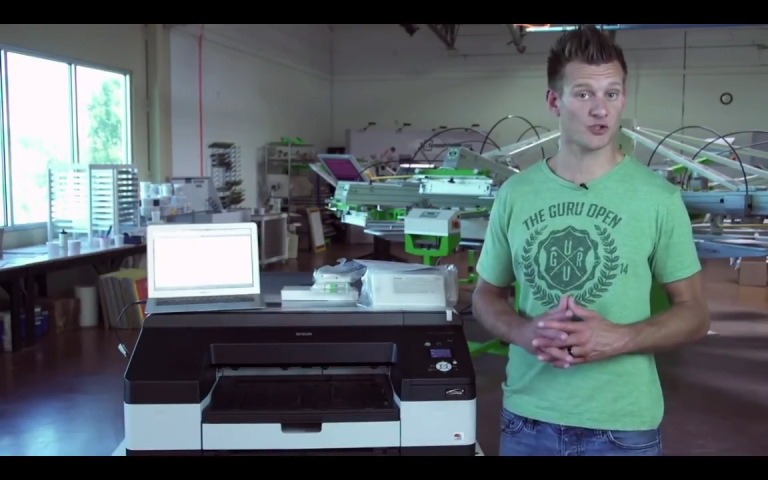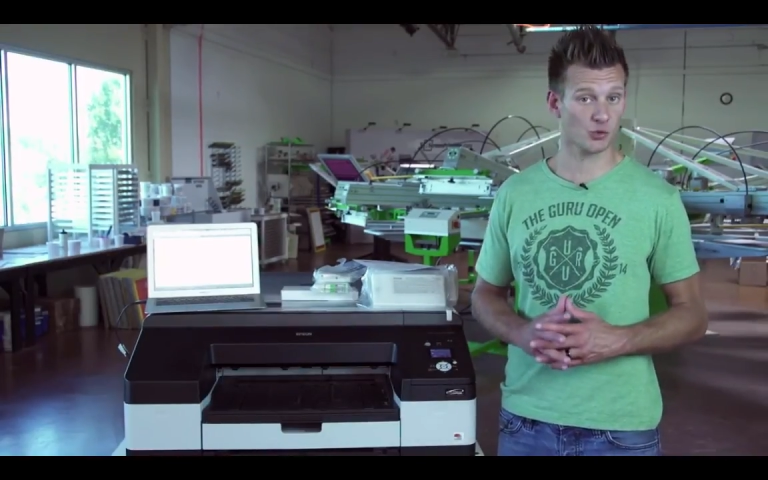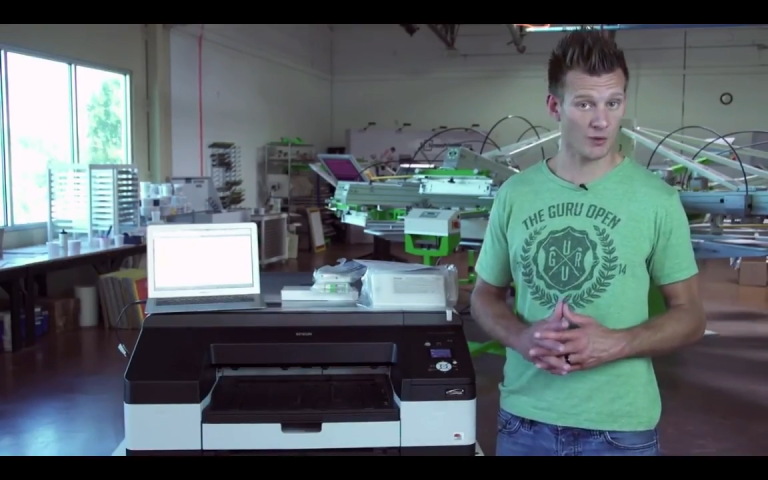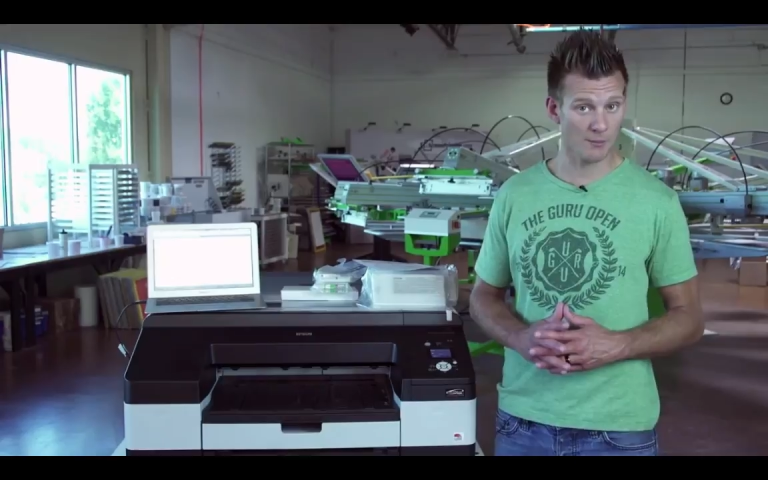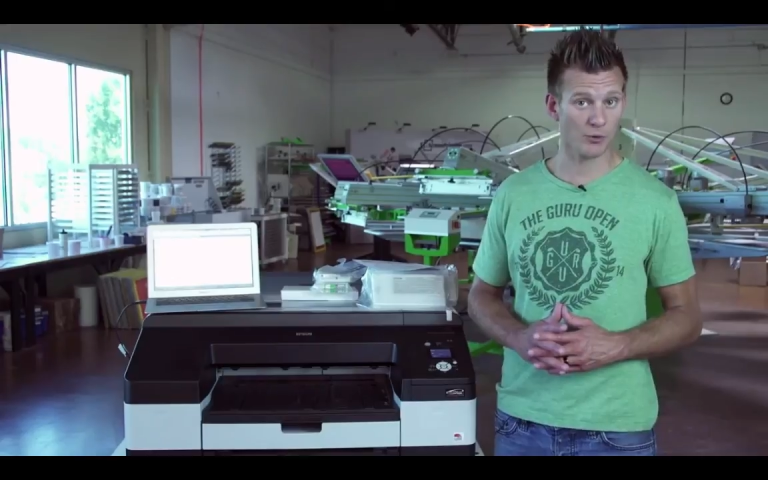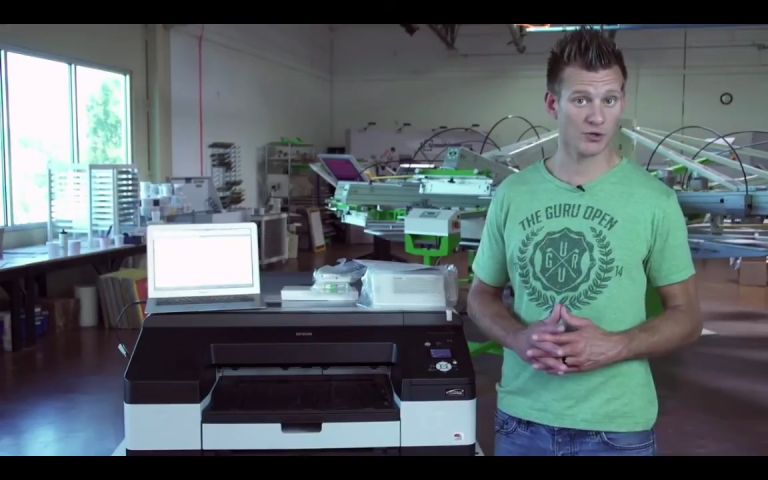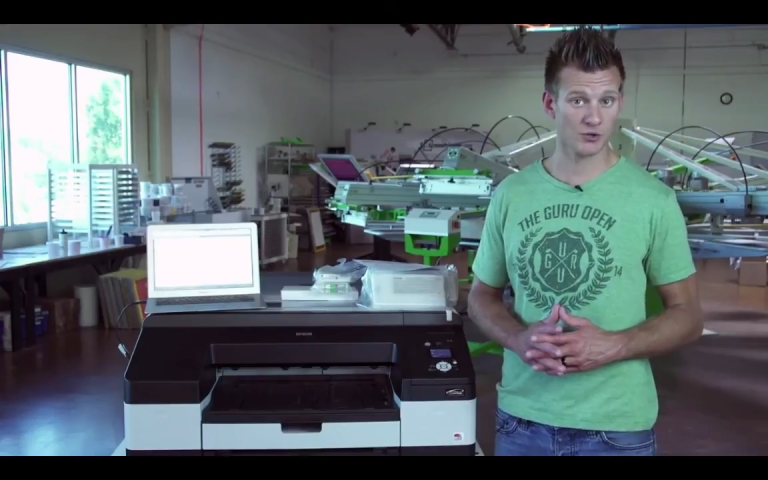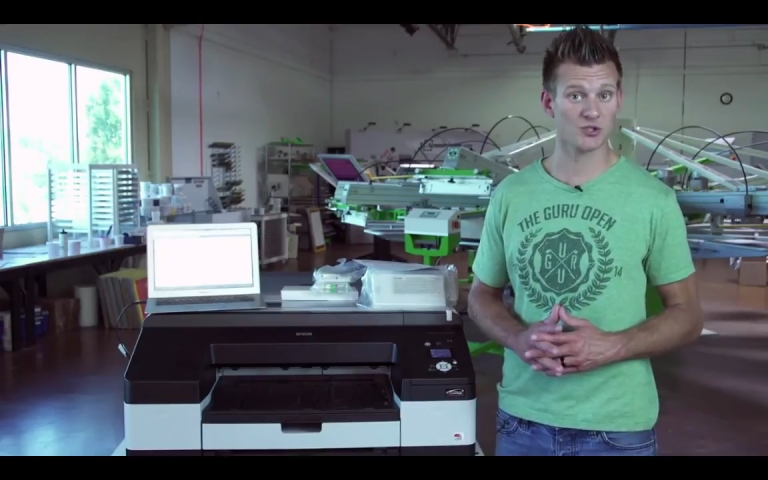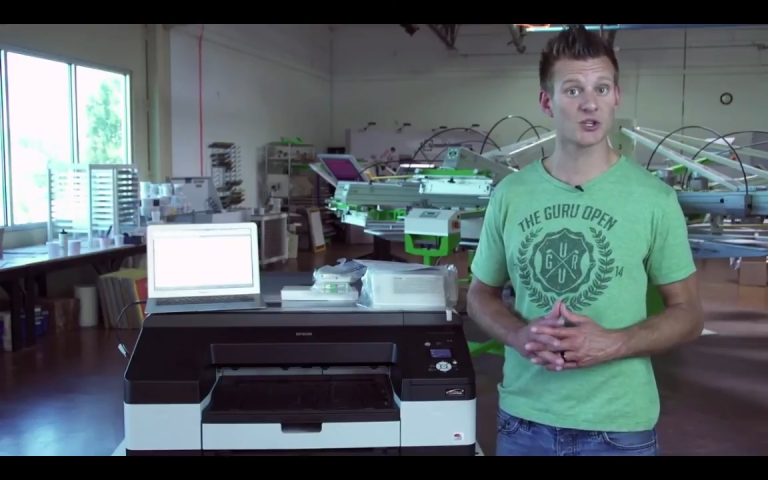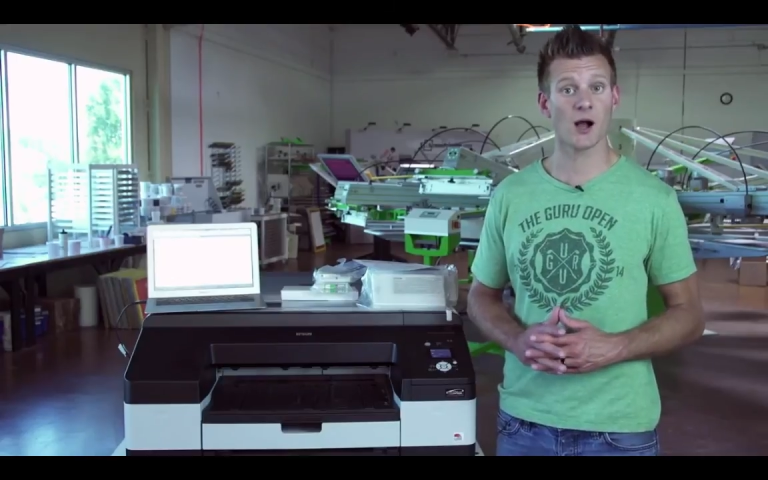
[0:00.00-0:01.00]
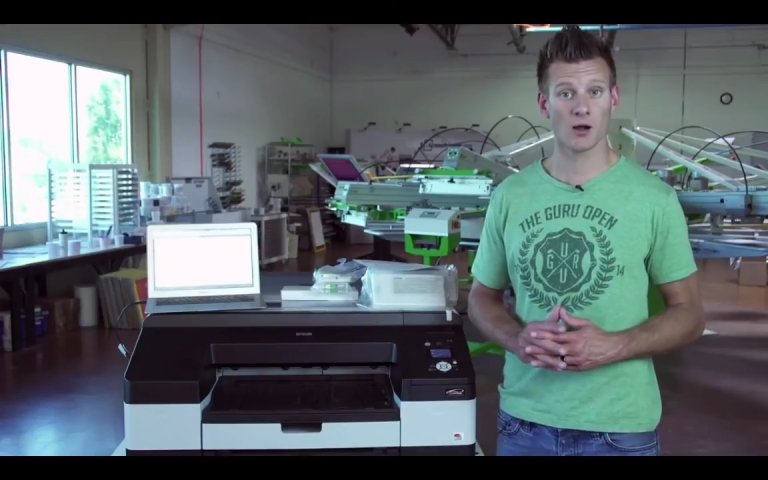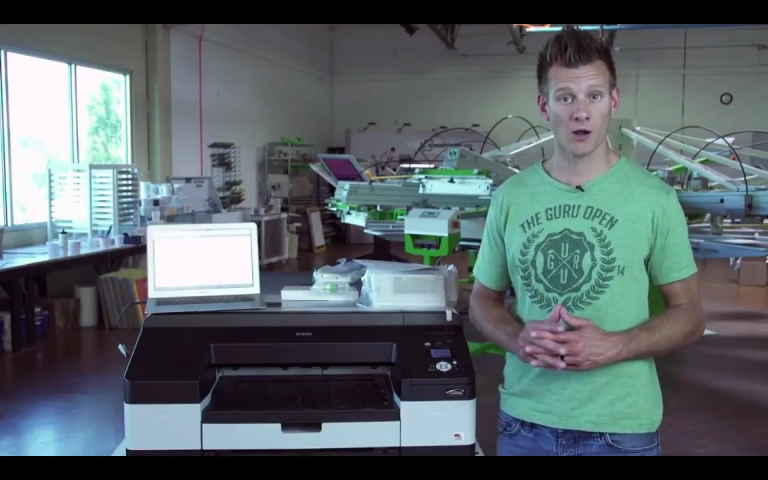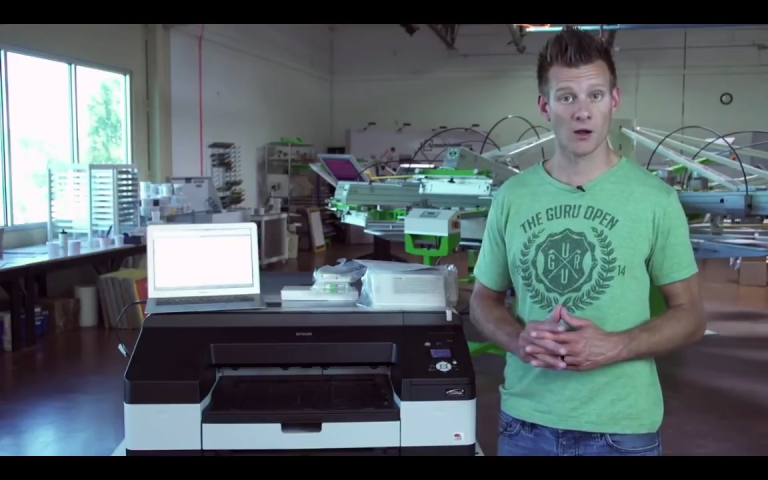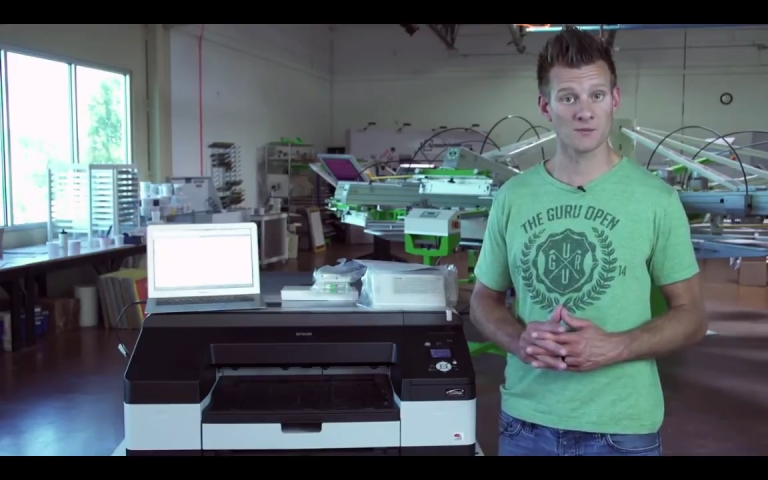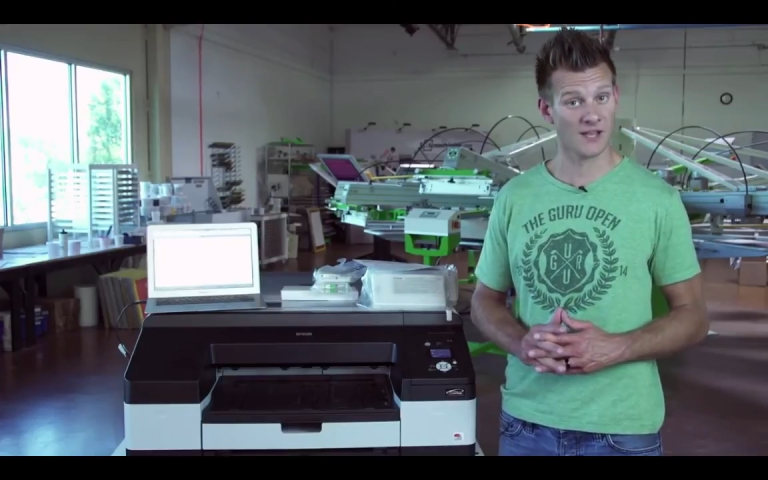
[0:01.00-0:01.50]

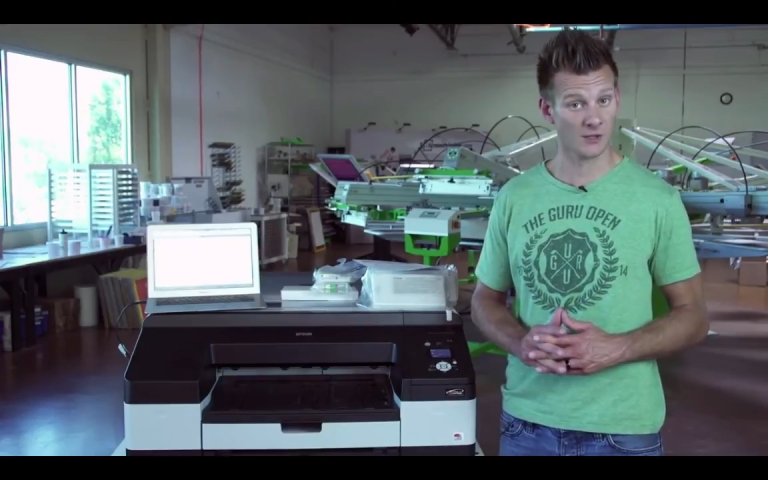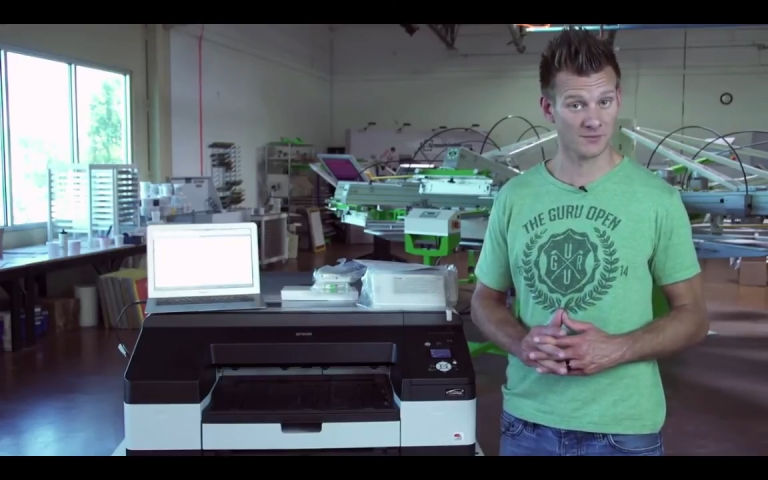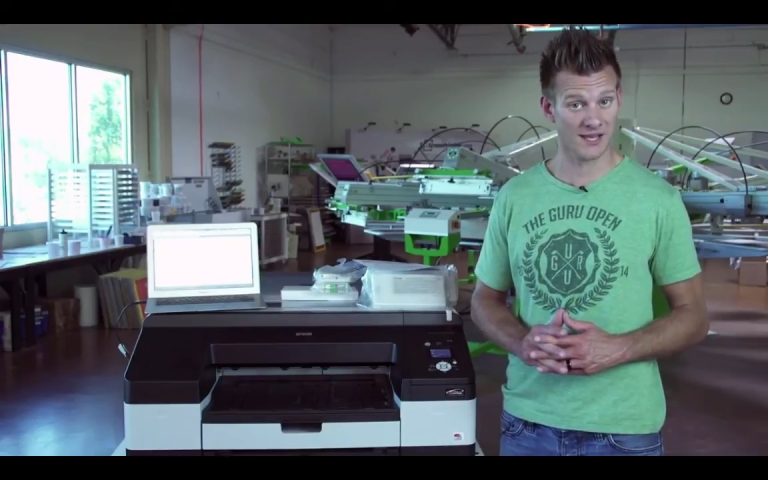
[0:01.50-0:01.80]
screenprinters.com's help